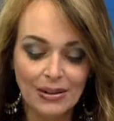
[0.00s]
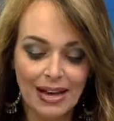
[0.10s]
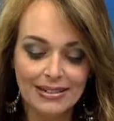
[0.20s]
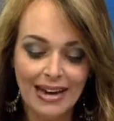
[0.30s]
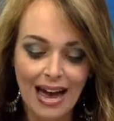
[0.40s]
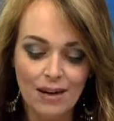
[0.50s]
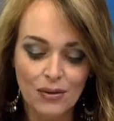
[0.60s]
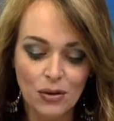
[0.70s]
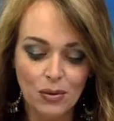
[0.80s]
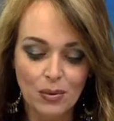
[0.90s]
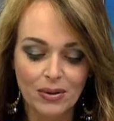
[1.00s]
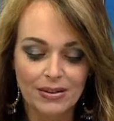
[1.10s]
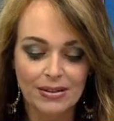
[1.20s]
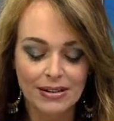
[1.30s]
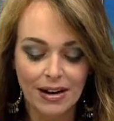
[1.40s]
glad to have you with
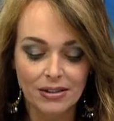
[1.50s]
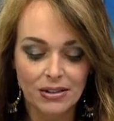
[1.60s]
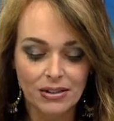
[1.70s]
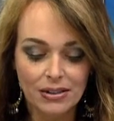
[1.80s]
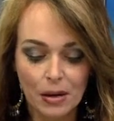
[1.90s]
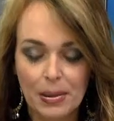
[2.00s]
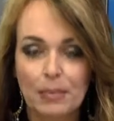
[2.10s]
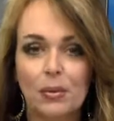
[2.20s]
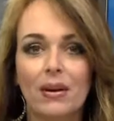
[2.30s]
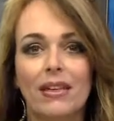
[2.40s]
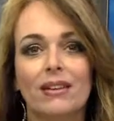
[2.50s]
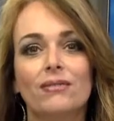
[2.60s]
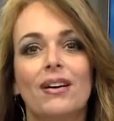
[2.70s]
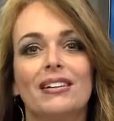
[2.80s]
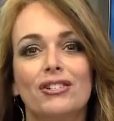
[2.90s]
us, doctor. Tell people where they can
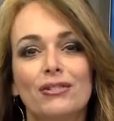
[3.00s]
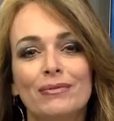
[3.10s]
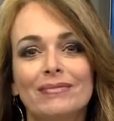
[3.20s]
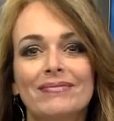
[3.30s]
find you.